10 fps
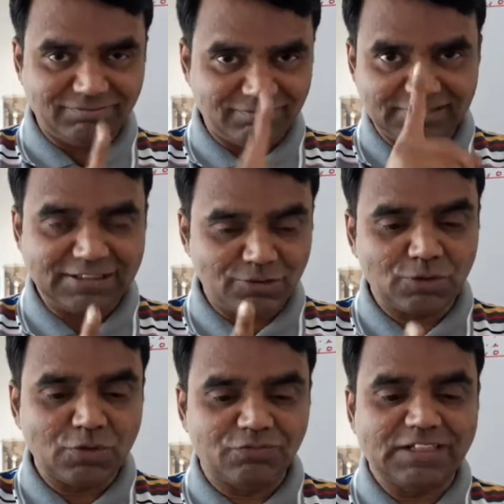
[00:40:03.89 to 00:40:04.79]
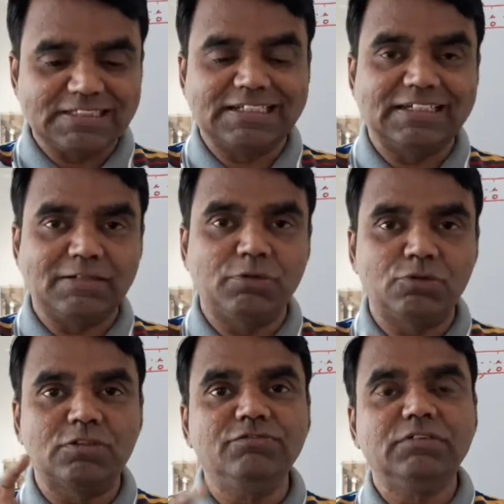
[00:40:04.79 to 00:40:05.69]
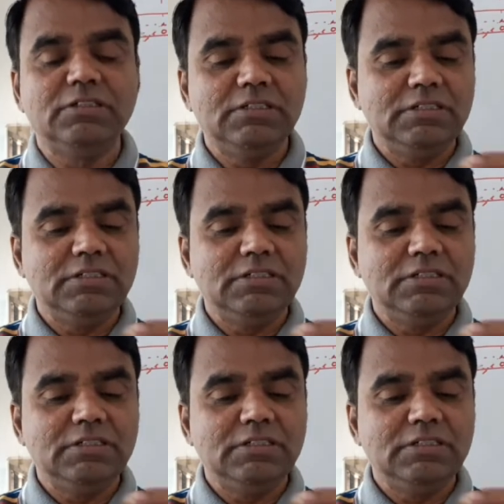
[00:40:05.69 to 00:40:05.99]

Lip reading: Right? No flux can come out of